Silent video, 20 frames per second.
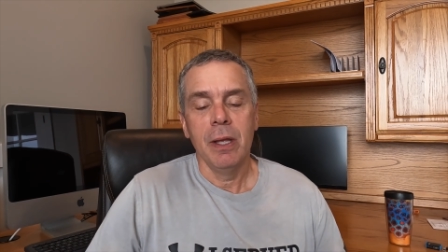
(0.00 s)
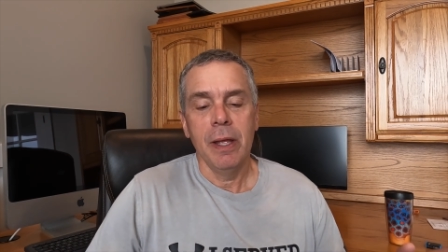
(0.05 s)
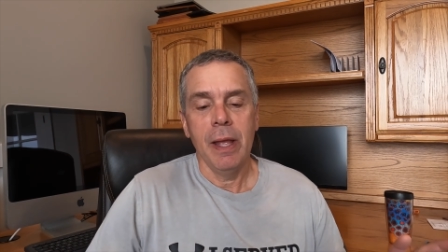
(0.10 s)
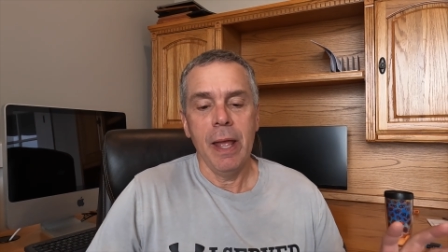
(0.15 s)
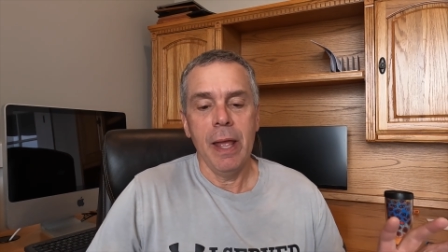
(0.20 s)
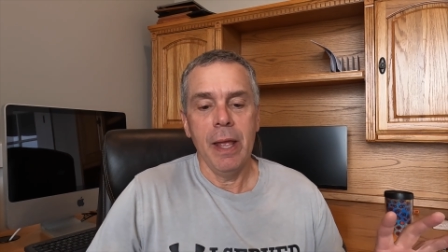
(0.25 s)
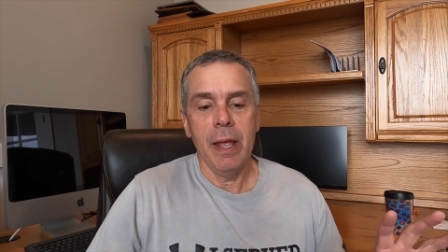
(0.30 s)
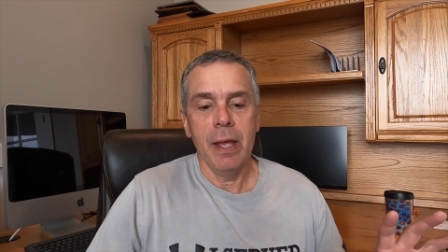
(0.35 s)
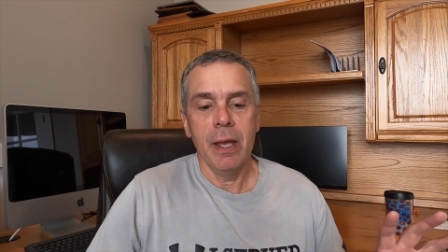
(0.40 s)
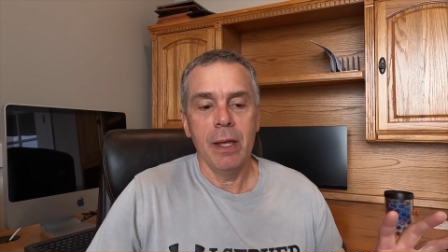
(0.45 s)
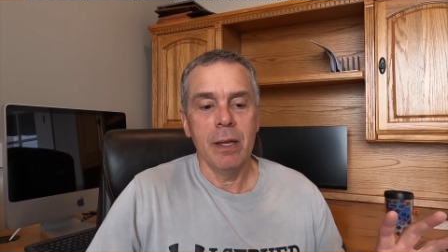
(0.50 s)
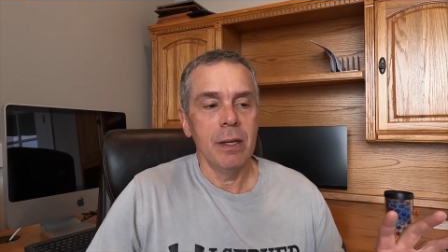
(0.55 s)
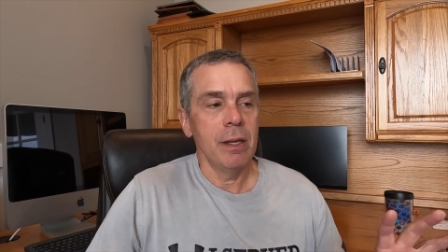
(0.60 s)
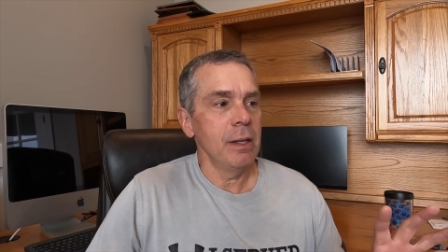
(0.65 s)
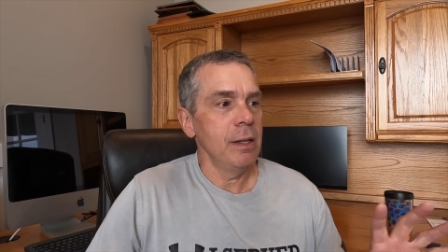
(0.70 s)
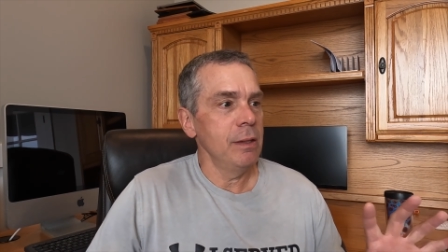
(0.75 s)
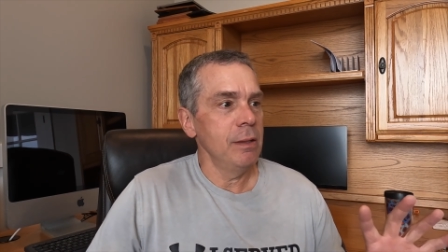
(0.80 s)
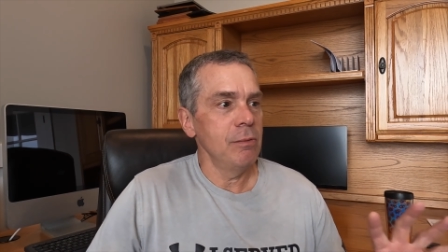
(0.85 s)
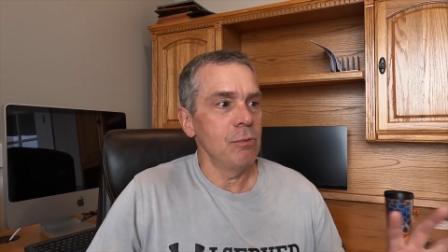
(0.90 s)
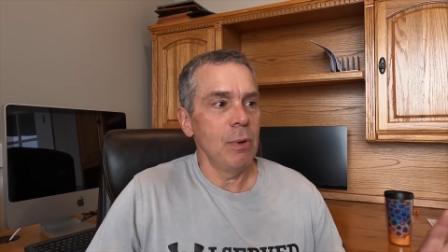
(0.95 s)

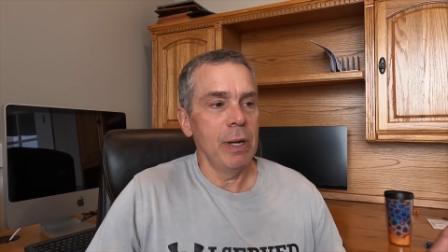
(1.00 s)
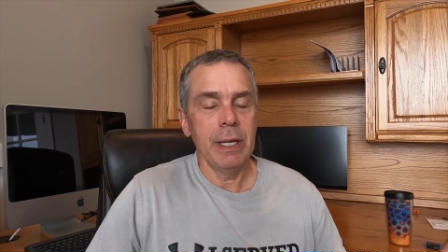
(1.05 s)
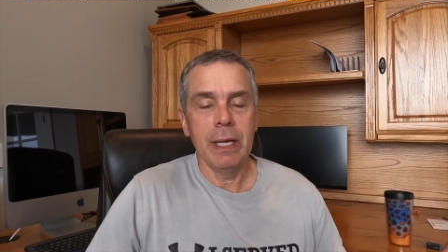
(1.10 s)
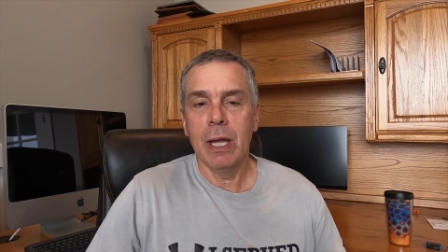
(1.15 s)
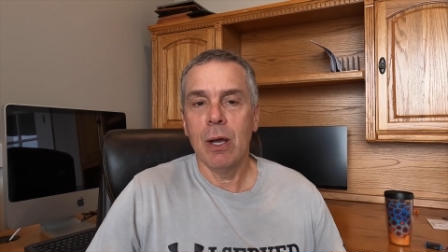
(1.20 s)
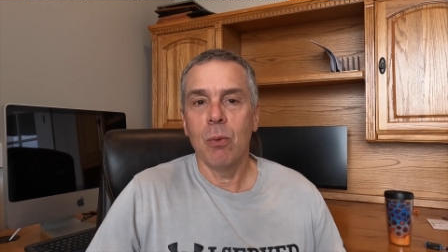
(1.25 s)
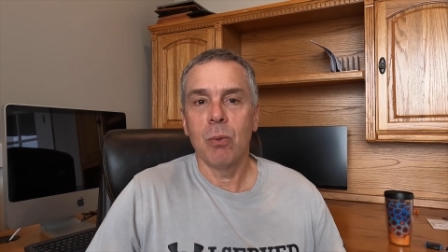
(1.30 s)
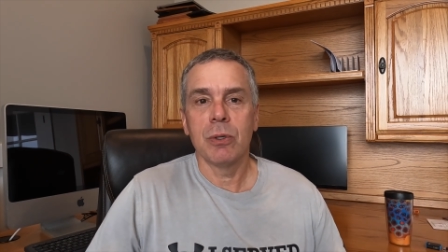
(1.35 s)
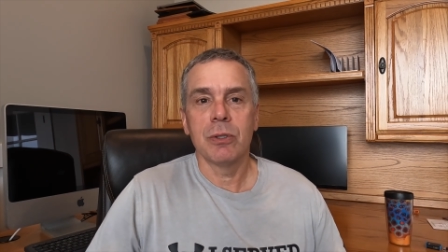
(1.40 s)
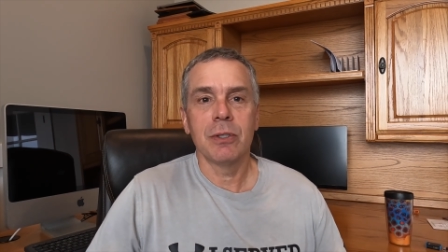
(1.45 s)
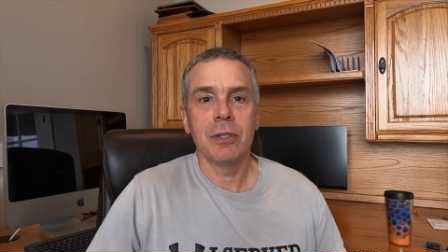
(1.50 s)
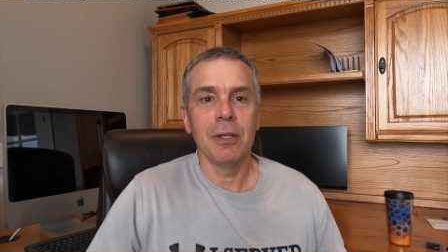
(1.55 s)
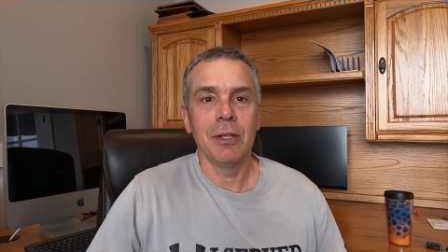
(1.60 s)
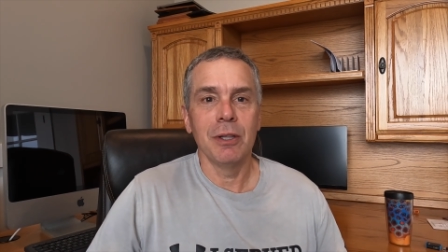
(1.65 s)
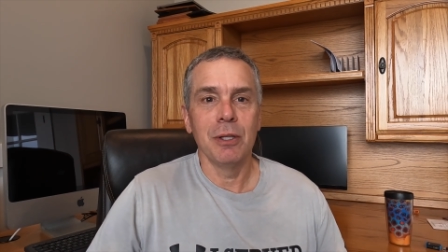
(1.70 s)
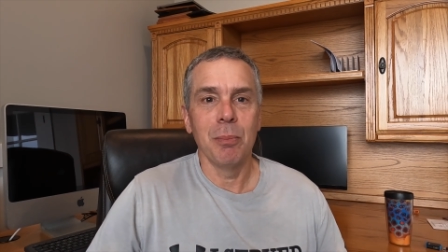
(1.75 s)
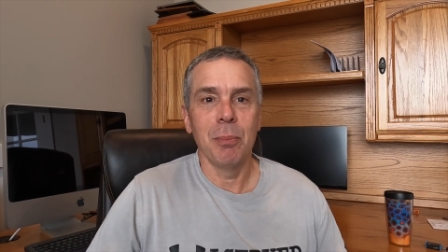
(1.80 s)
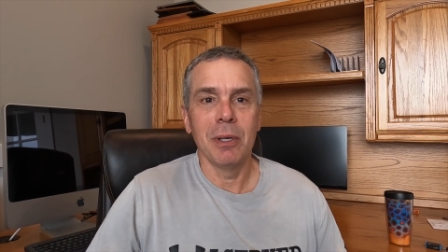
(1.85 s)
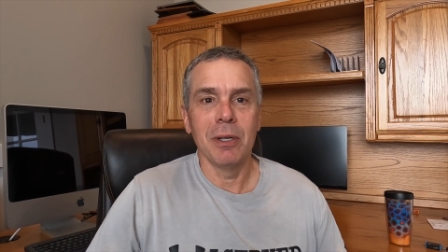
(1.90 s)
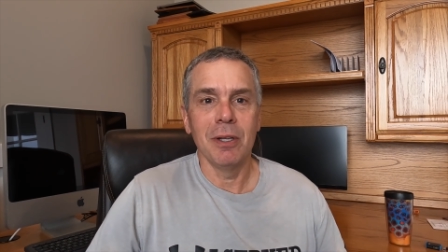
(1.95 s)
And right now we're still
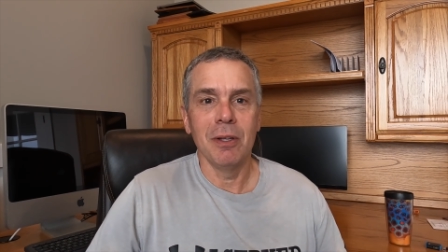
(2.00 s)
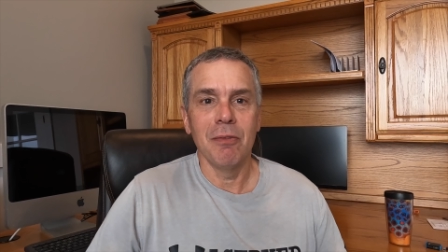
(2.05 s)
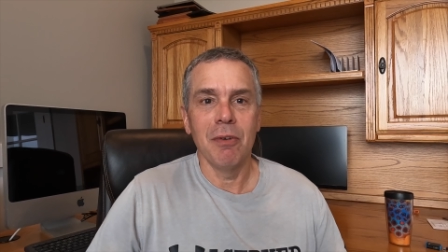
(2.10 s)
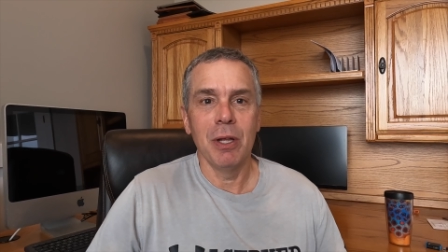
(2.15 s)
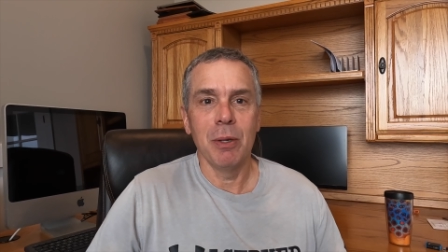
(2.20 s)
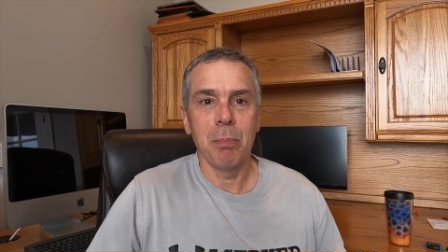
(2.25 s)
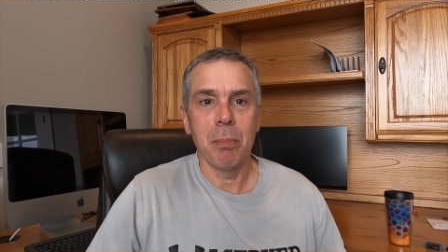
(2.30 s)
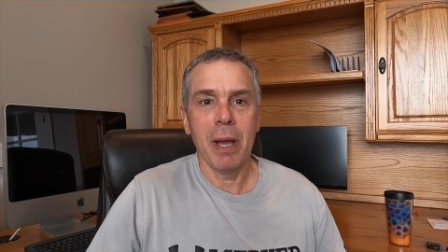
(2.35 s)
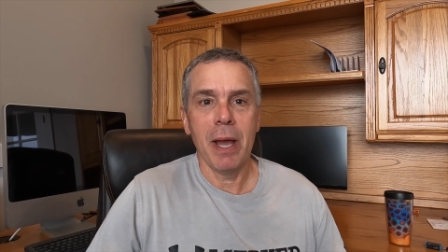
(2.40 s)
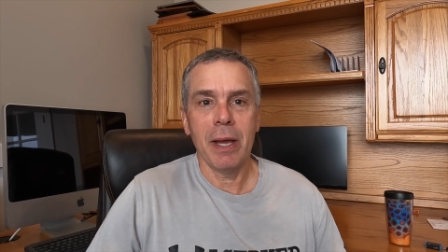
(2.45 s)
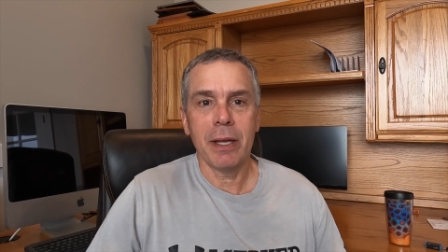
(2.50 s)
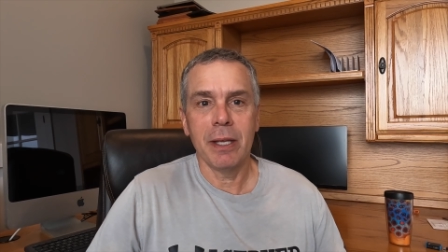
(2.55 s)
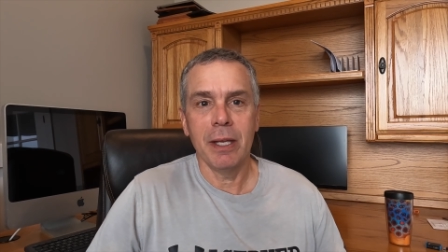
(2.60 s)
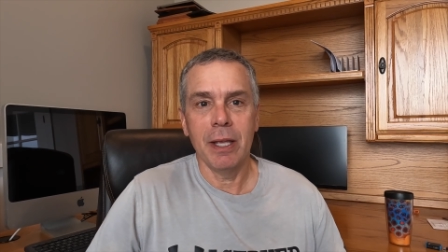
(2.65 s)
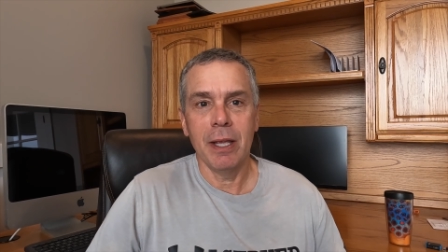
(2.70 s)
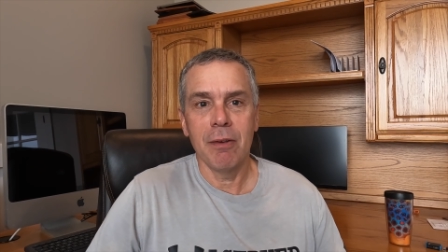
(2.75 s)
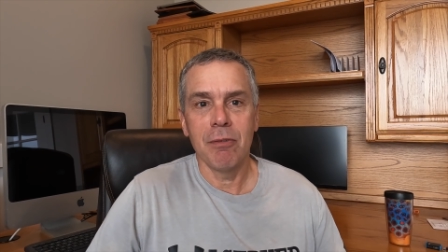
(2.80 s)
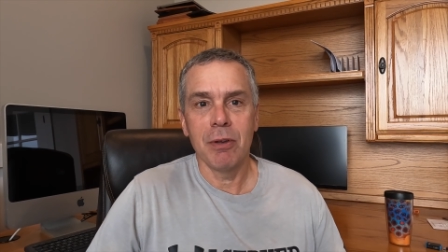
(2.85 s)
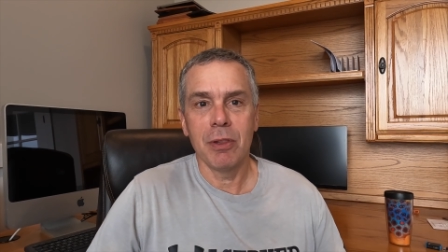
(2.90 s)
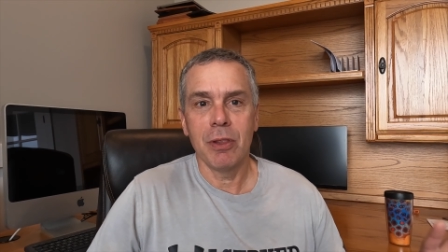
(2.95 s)
in the middle of
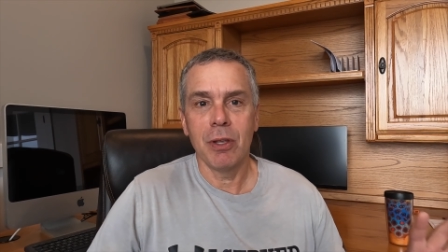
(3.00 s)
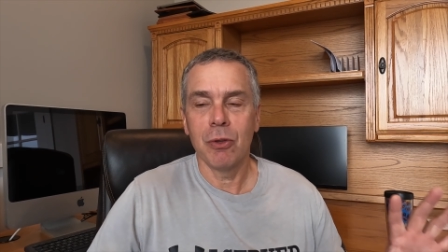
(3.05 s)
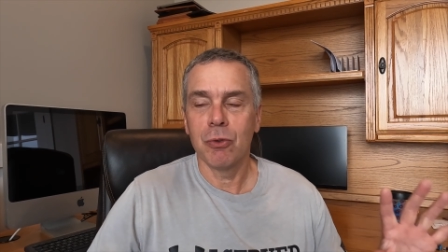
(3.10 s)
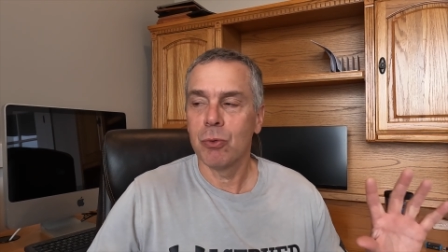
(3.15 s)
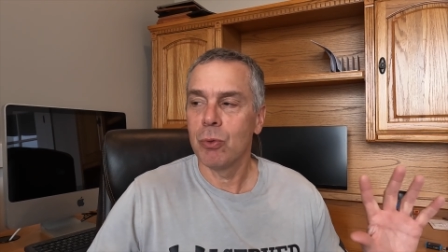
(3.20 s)
unpacking everything.